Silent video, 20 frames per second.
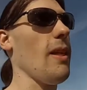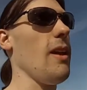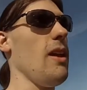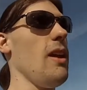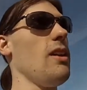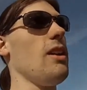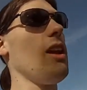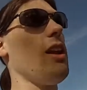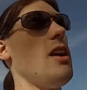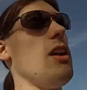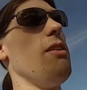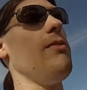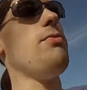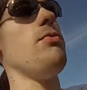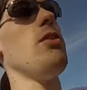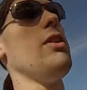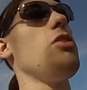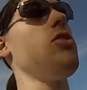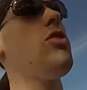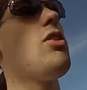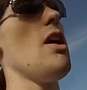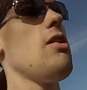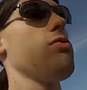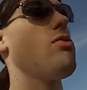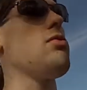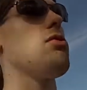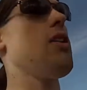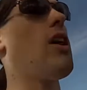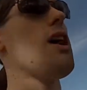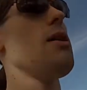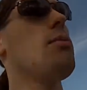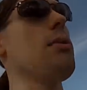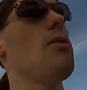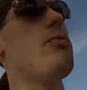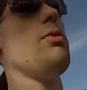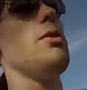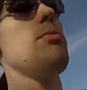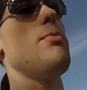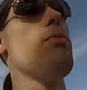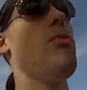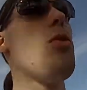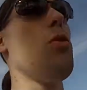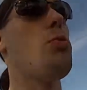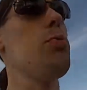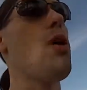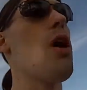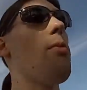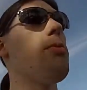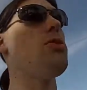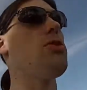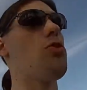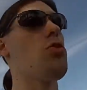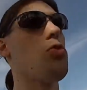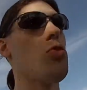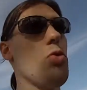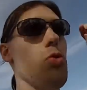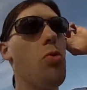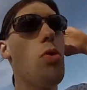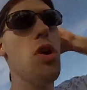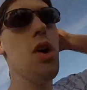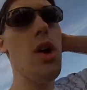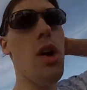and then if we still have some time left, we will probably just do